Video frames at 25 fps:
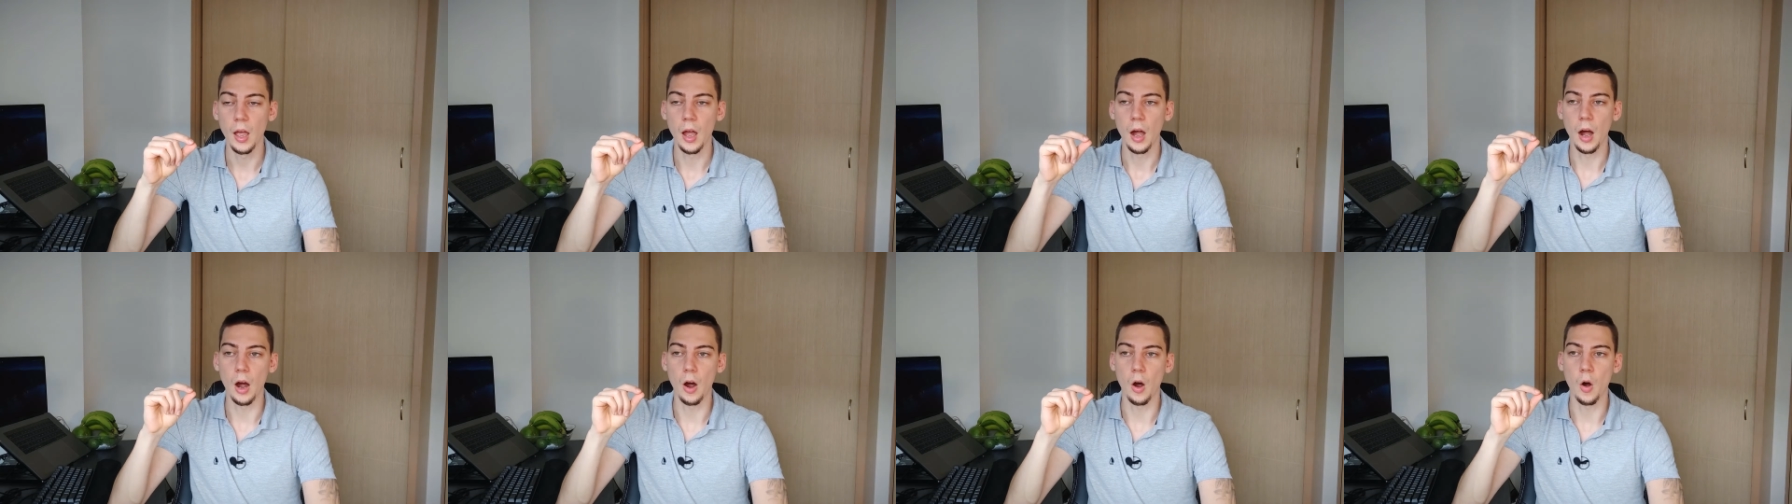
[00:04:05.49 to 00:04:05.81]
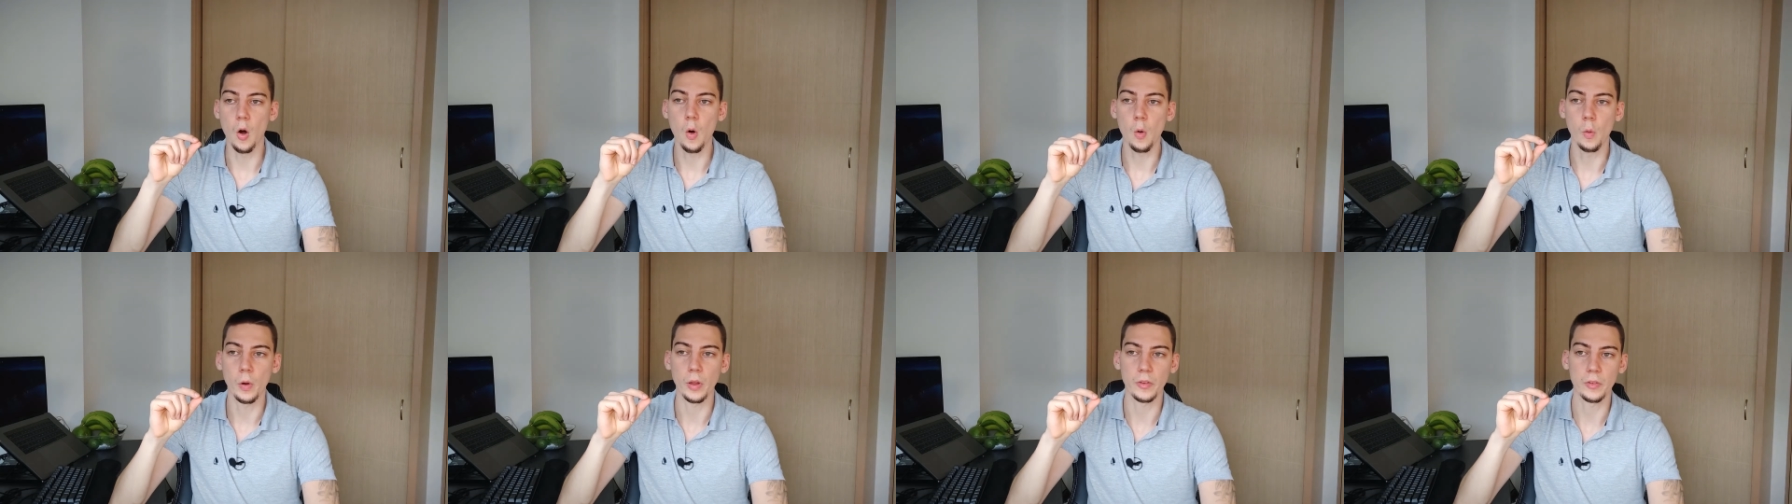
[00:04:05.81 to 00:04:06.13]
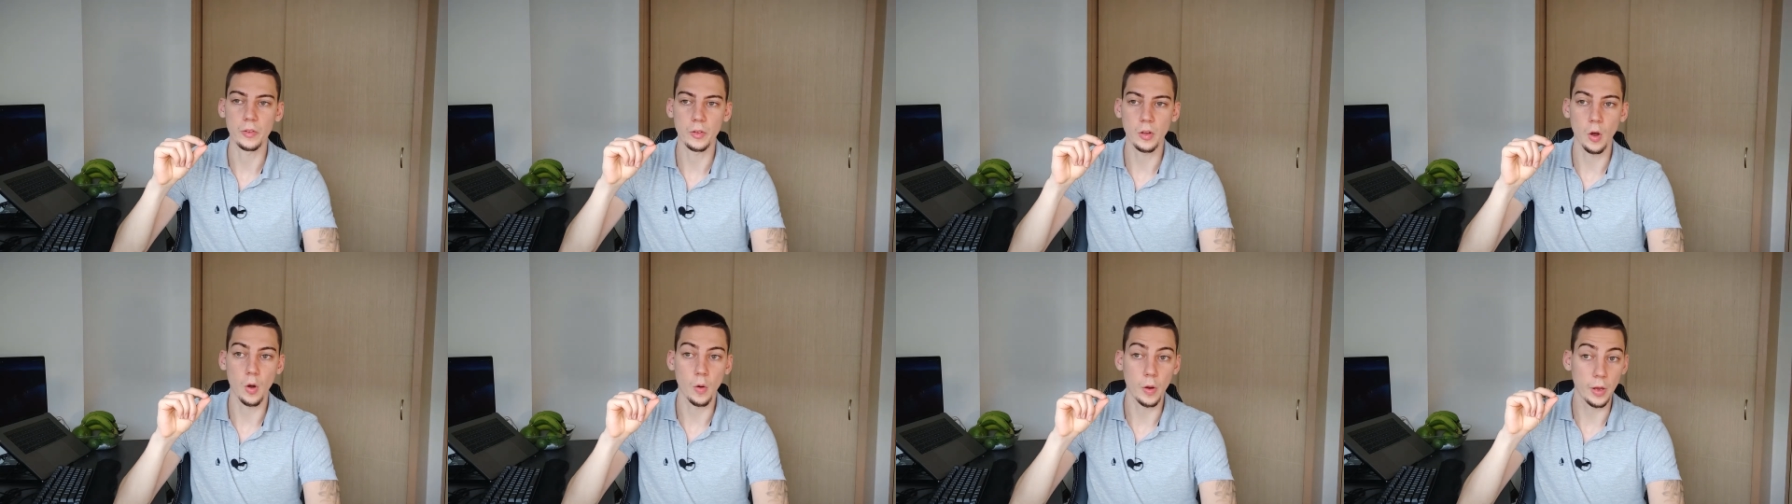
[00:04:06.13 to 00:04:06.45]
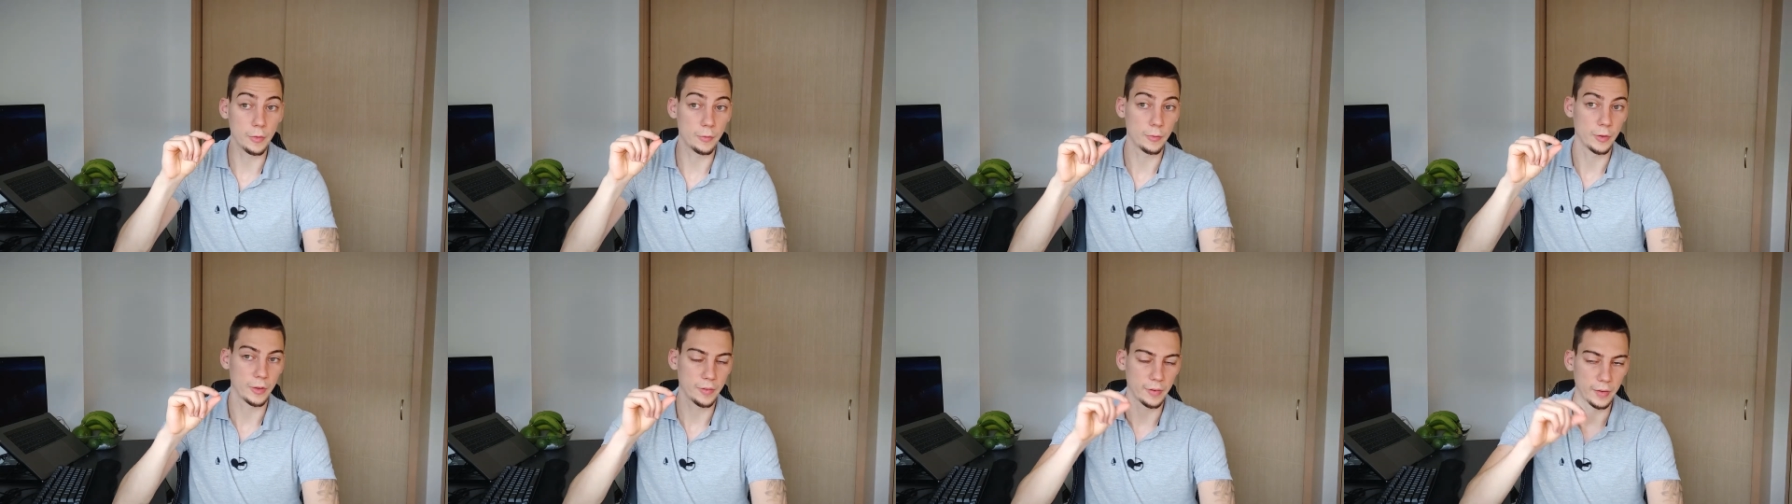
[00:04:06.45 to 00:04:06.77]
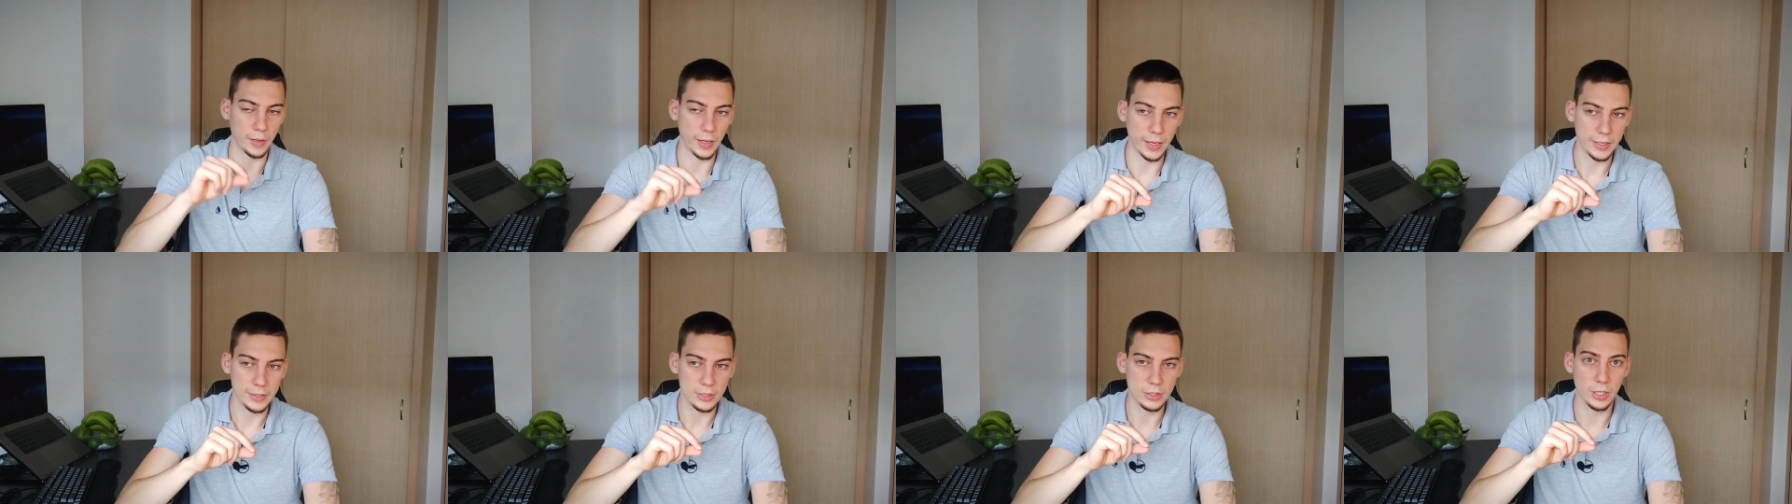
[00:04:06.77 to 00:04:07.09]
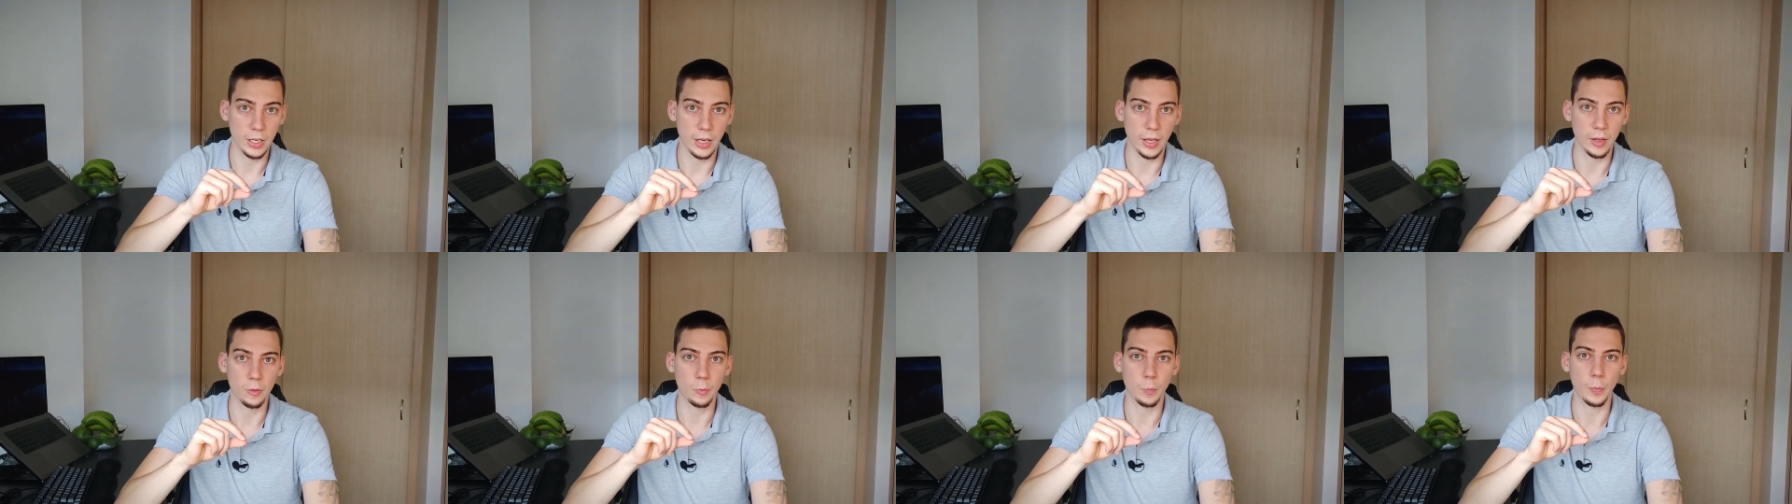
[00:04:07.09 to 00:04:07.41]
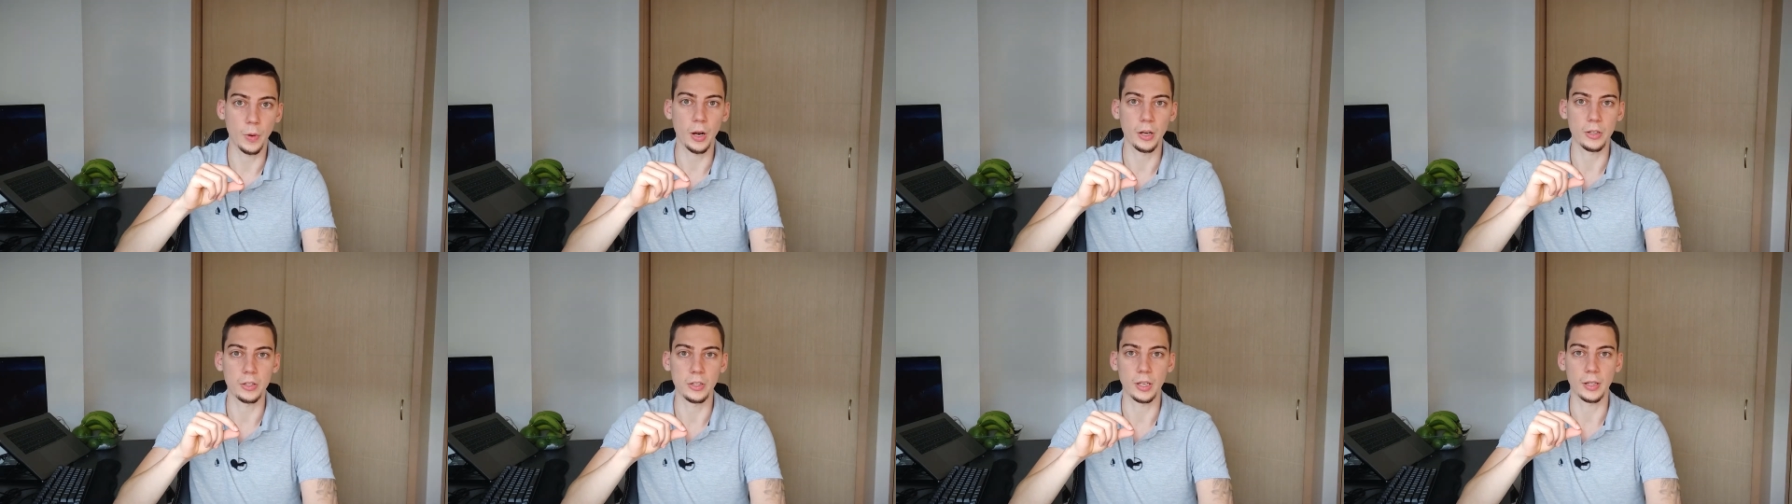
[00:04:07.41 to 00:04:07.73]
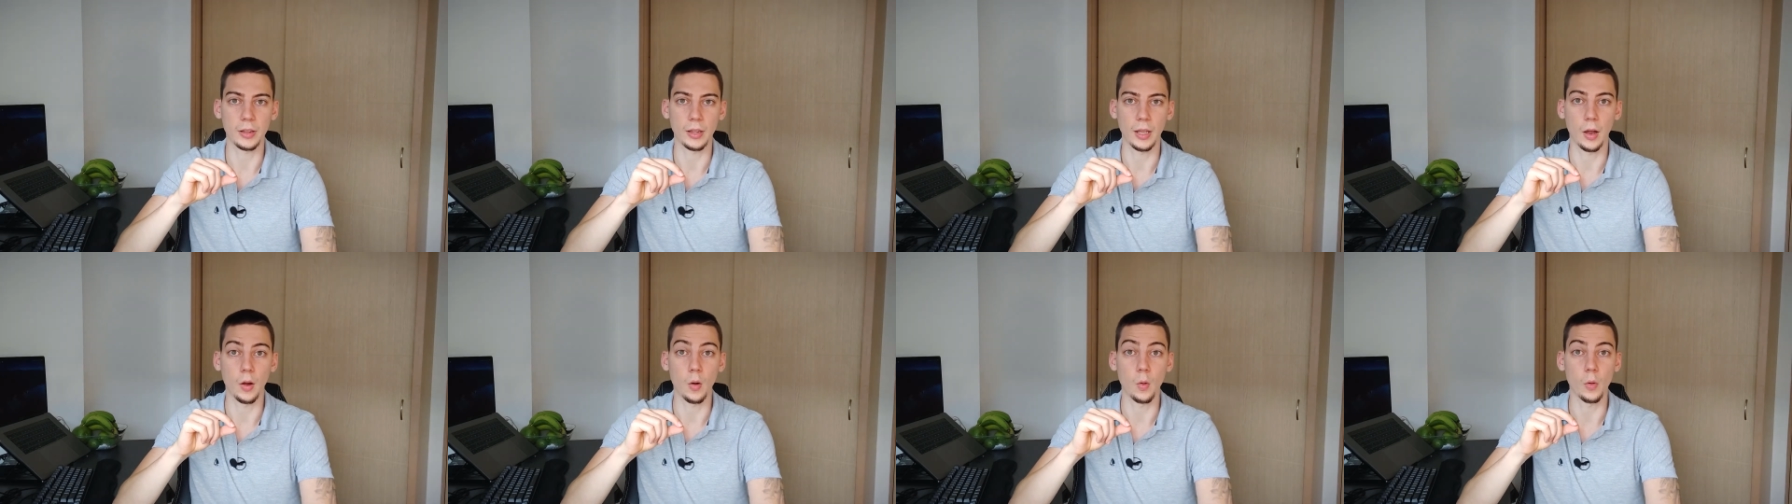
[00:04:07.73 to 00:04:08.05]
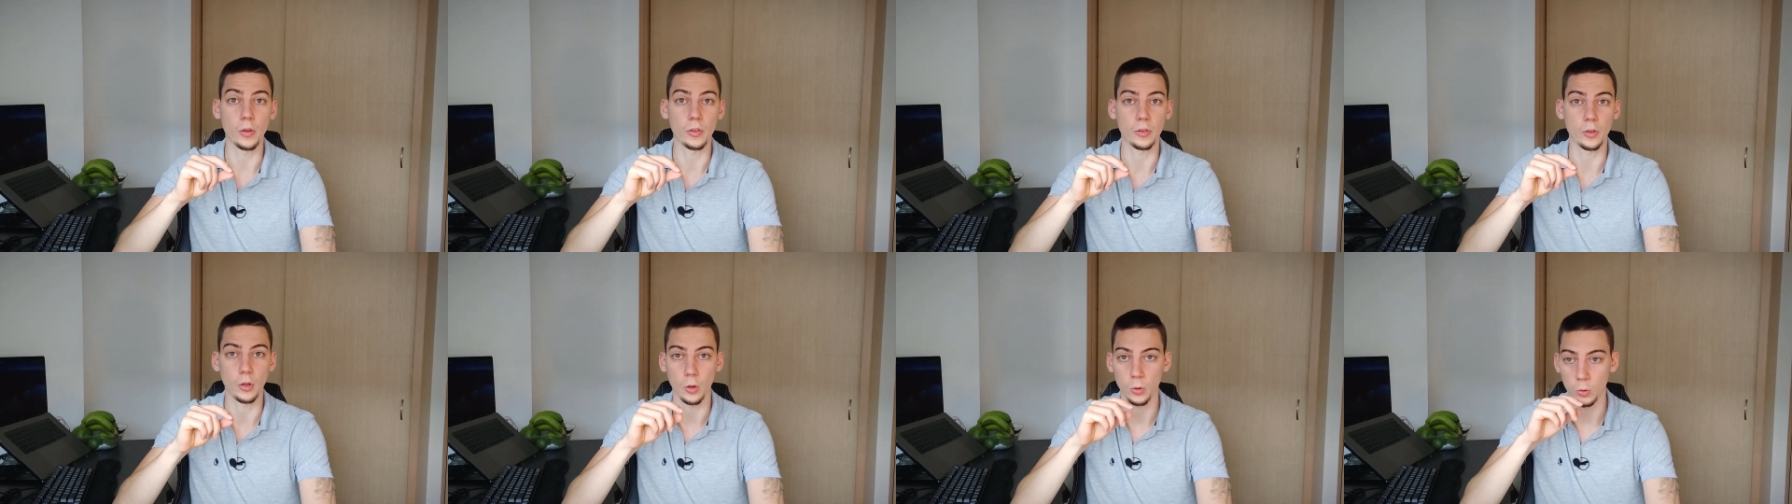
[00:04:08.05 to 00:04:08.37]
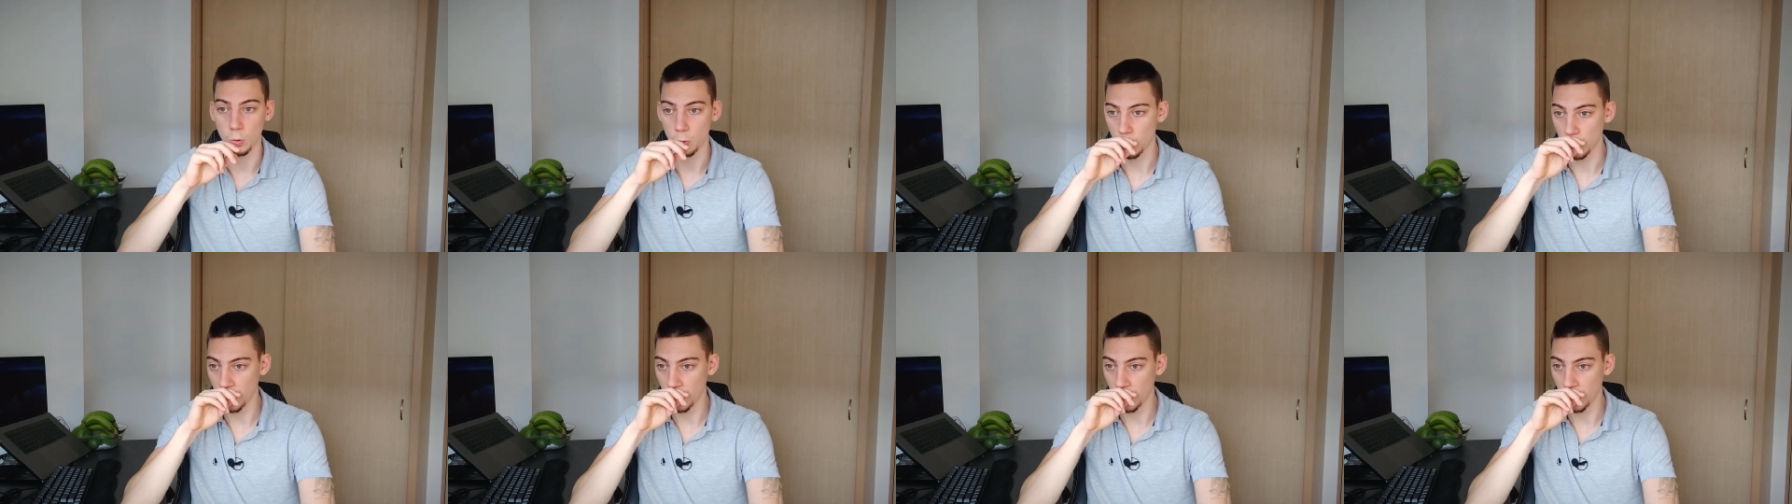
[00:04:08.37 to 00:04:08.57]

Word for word: I always go, if it's a Next.js project, I always go to